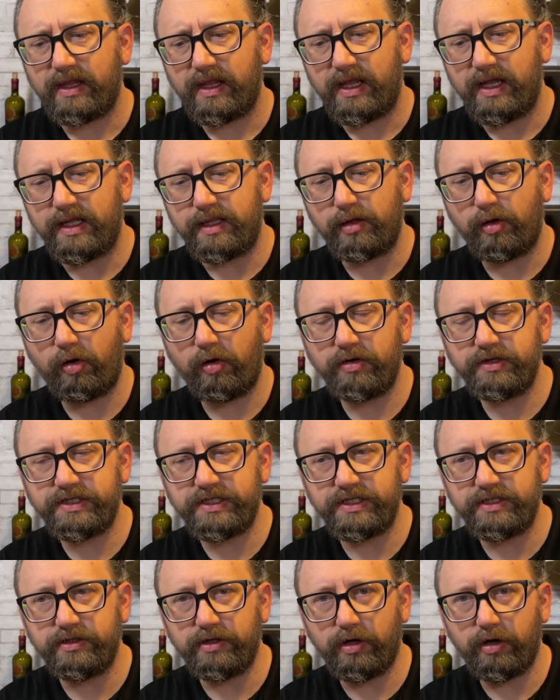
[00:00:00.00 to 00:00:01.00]
It's hard to
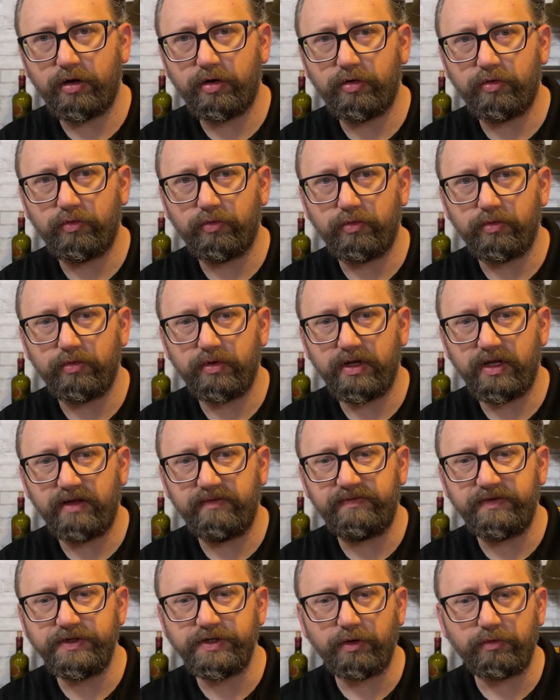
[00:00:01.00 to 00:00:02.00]
know
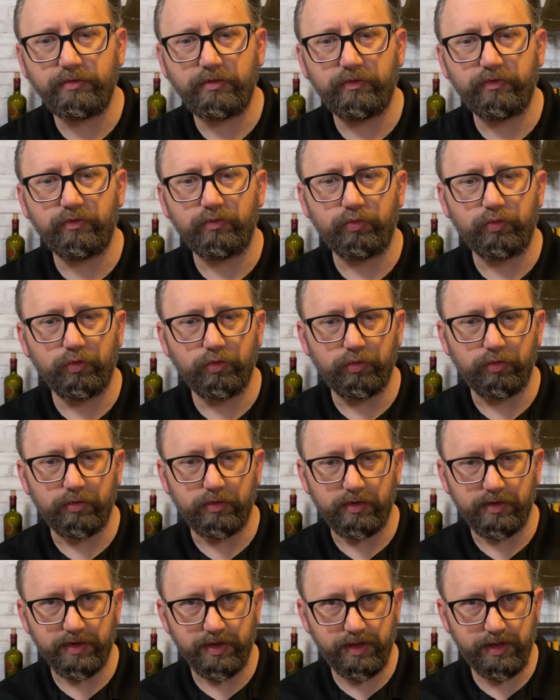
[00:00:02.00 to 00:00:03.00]
if you don't know the
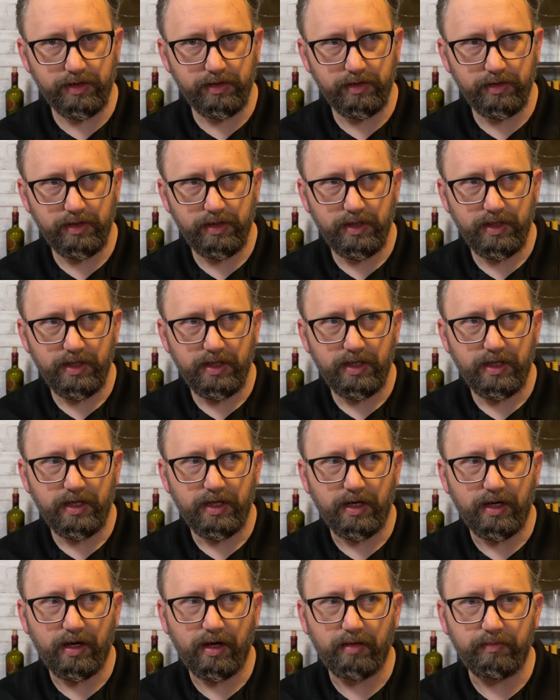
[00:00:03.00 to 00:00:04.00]
rules.
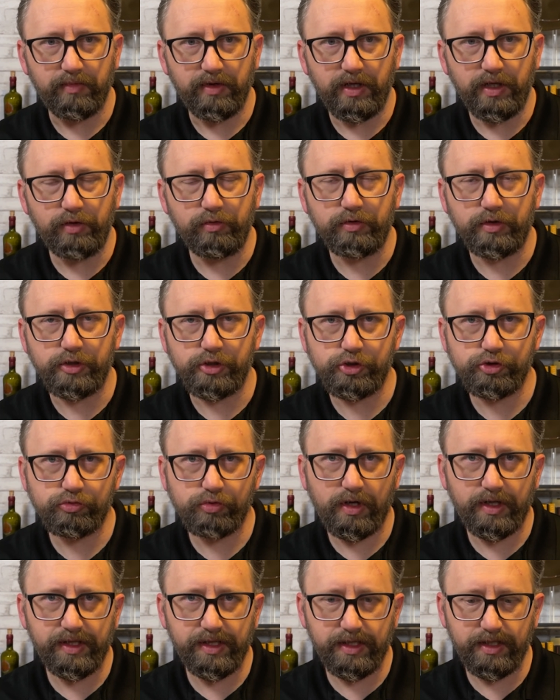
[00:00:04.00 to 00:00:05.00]
You can
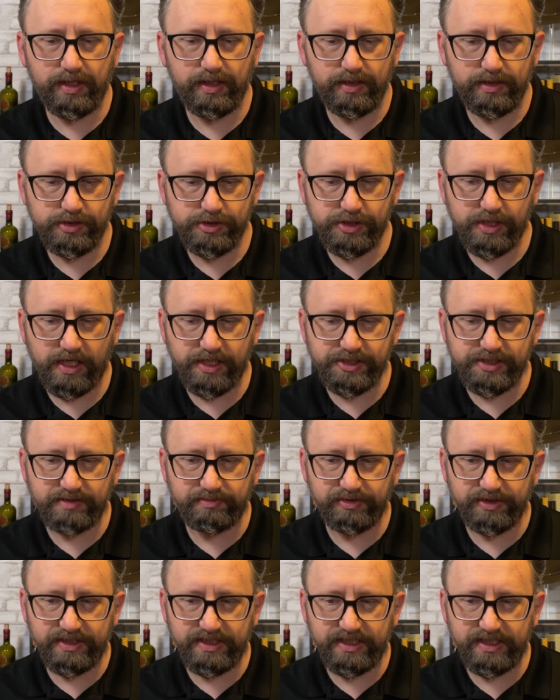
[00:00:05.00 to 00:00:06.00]
trust
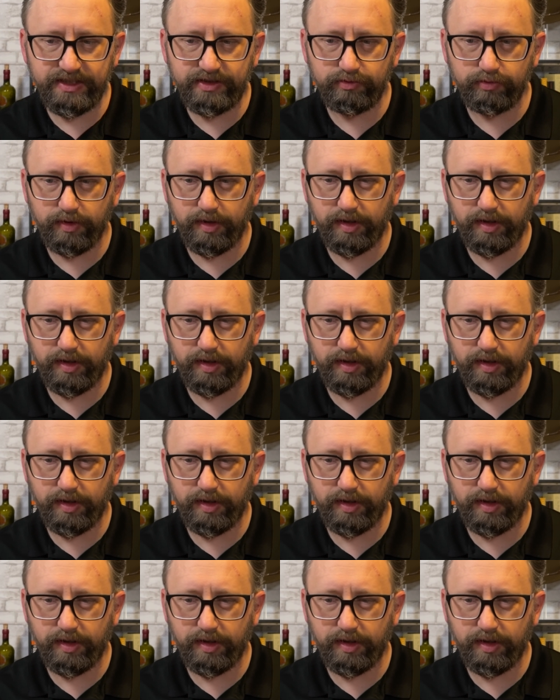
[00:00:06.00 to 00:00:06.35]
ChatGPT to a